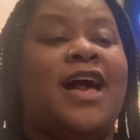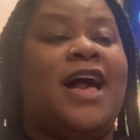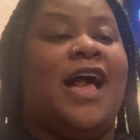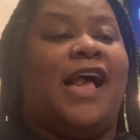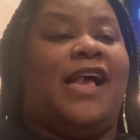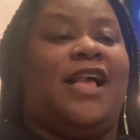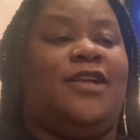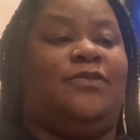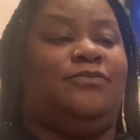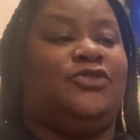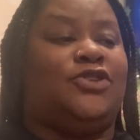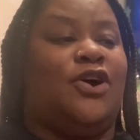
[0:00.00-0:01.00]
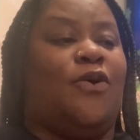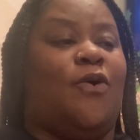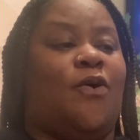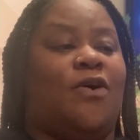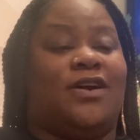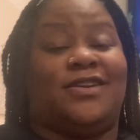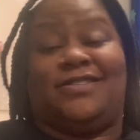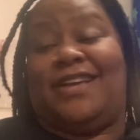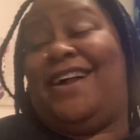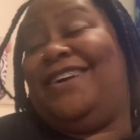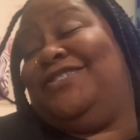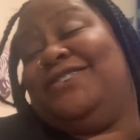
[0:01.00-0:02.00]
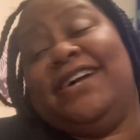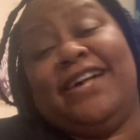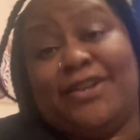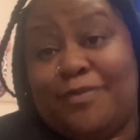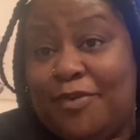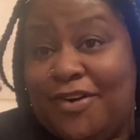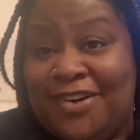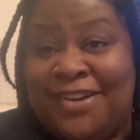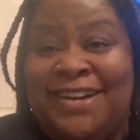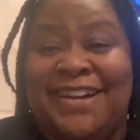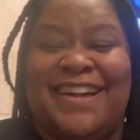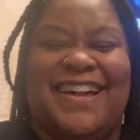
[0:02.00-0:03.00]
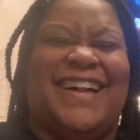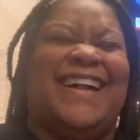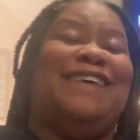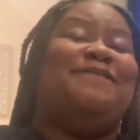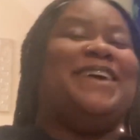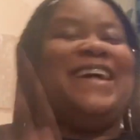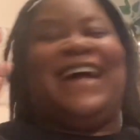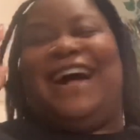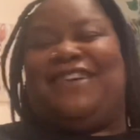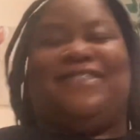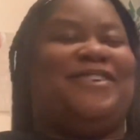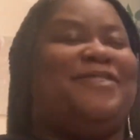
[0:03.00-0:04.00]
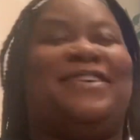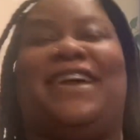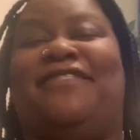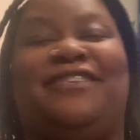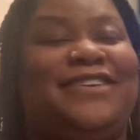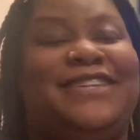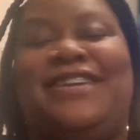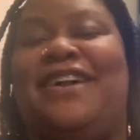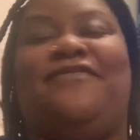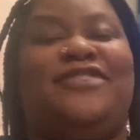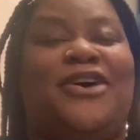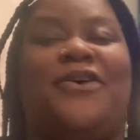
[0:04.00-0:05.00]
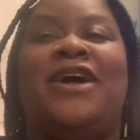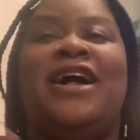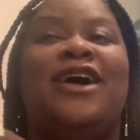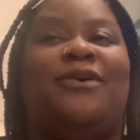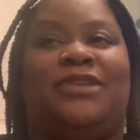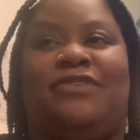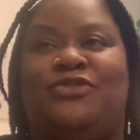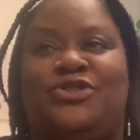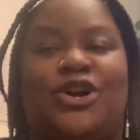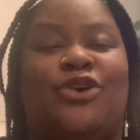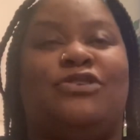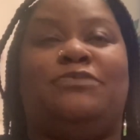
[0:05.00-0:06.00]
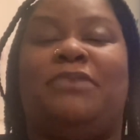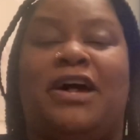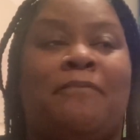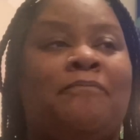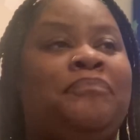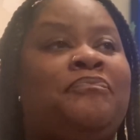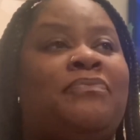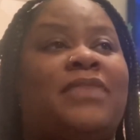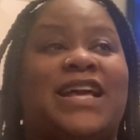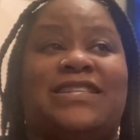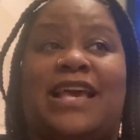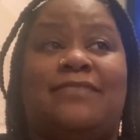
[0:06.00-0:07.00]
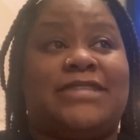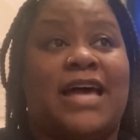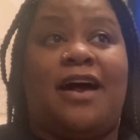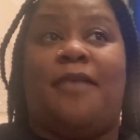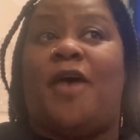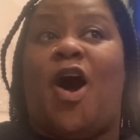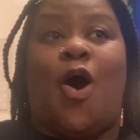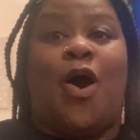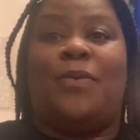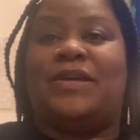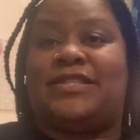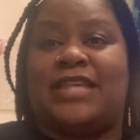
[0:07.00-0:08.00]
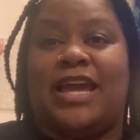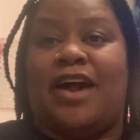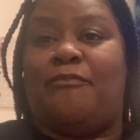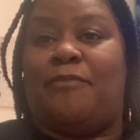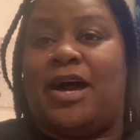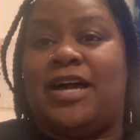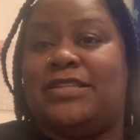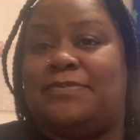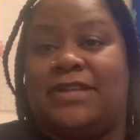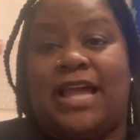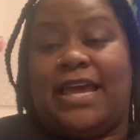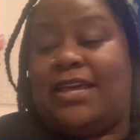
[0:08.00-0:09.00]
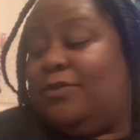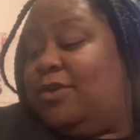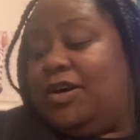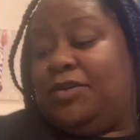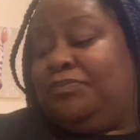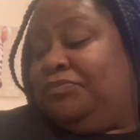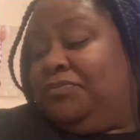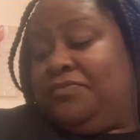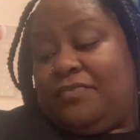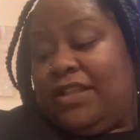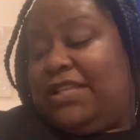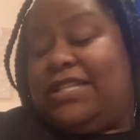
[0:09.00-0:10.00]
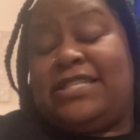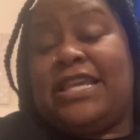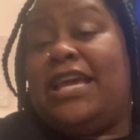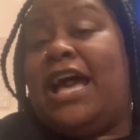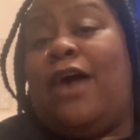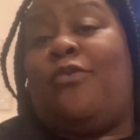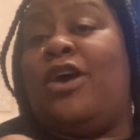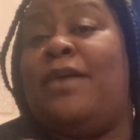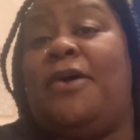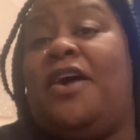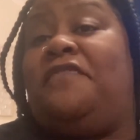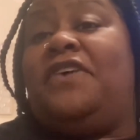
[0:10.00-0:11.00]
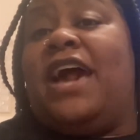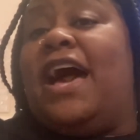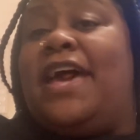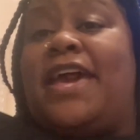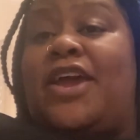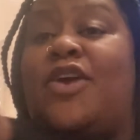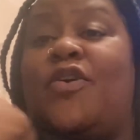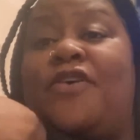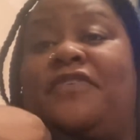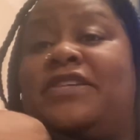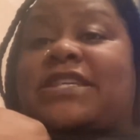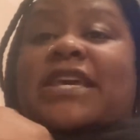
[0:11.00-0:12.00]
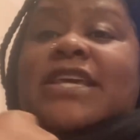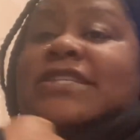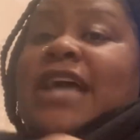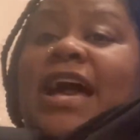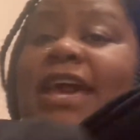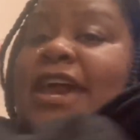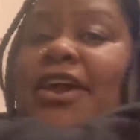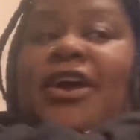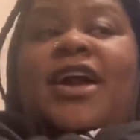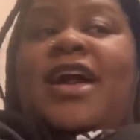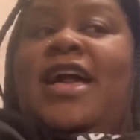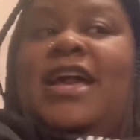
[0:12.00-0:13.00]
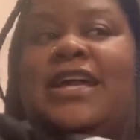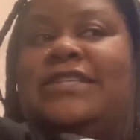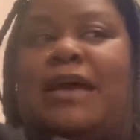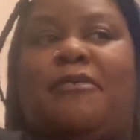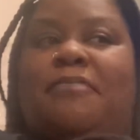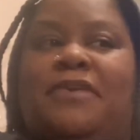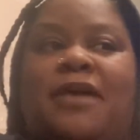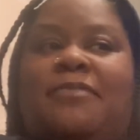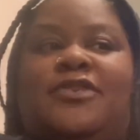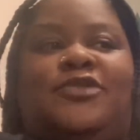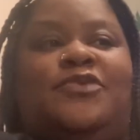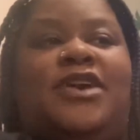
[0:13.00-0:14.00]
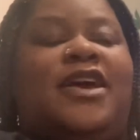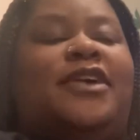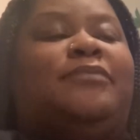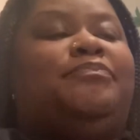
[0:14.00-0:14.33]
and, you know, or, because I ain't trying to anymore, but I don't know, whatever, you never know what the future holds, but at the same time, I always think of my husband like, well, at least he ain't gotta worry about if he got hair or if his kids got hair, because I'm gonna be able to do hair.